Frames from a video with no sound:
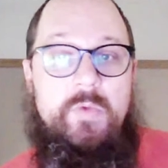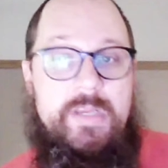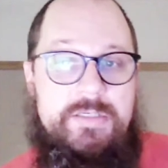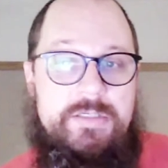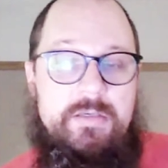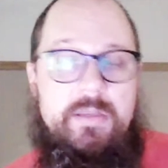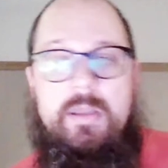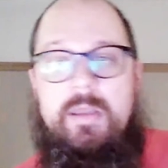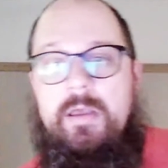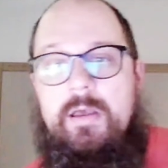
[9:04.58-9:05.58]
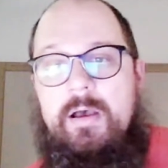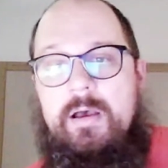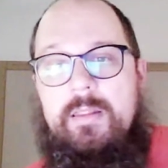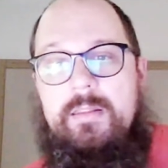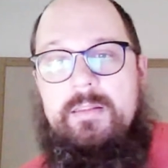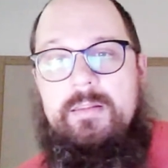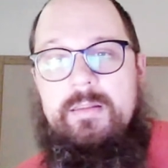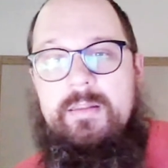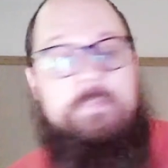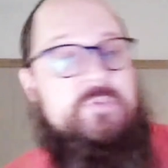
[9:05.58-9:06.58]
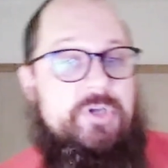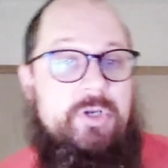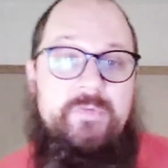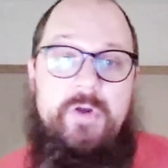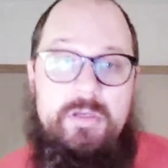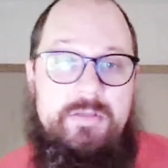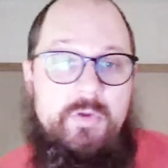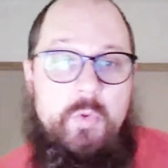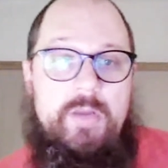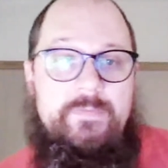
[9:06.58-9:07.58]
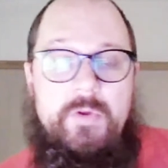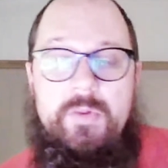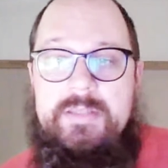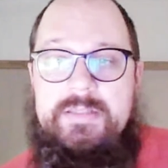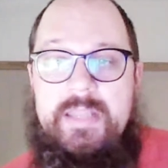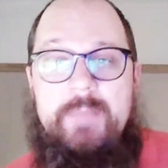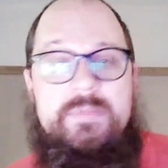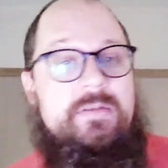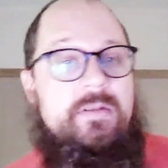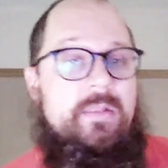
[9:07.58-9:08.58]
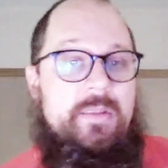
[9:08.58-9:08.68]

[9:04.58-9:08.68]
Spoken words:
Reach. I'm sure you've heard quite a few of these names.